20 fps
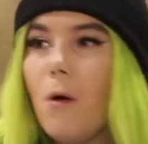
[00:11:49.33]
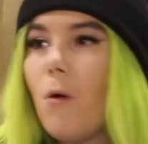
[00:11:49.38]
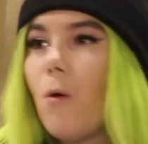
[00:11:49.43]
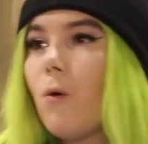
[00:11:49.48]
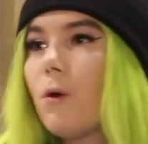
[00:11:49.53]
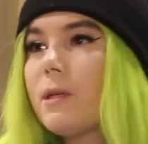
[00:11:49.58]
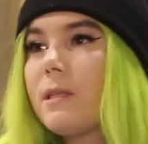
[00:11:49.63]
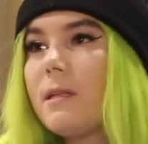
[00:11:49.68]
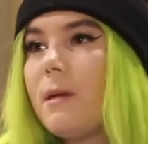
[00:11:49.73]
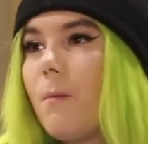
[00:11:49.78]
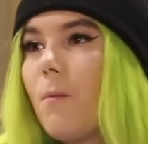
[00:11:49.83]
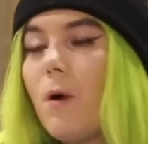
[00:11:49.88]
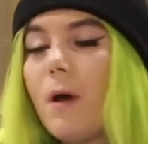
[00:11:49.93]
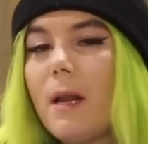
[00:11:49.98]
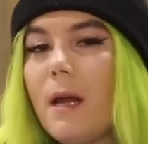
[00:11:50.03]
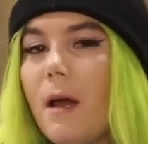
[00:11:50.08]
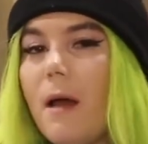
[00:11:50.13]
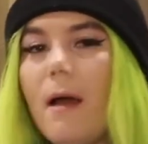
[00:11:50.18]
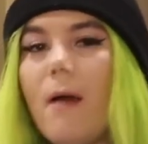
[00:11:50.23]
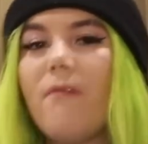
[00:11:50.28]
or
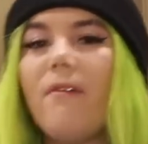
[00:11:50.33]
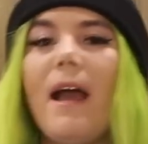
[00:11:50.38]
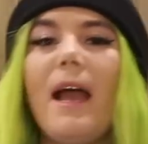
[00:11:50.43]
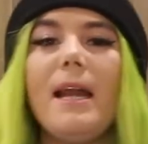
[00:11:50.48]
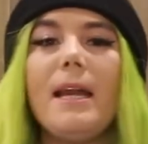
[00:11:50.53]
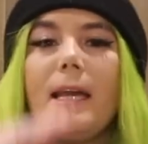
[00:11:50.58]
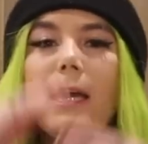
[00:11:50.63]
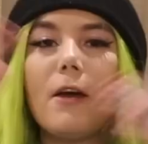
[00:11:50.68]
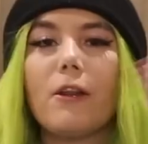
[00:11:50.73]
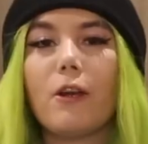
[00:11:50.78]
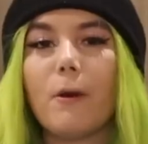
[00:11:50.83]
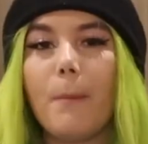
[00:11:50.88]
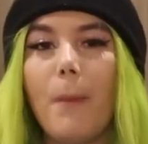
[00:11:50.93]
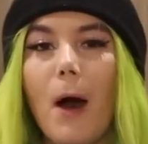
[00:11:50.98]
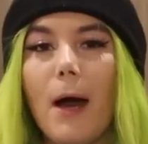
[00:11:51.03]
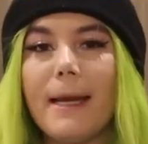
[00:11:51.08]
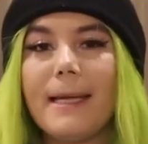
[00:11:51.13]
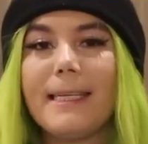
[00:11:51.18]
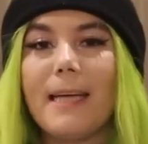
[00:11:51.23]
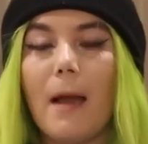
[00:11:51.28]
someone of any other
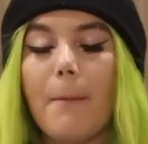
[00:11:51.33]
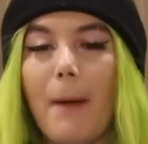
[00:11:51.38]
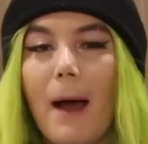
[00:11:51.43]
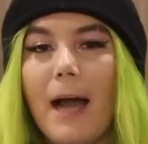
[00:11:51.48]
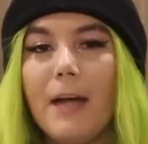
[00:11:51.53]
body type.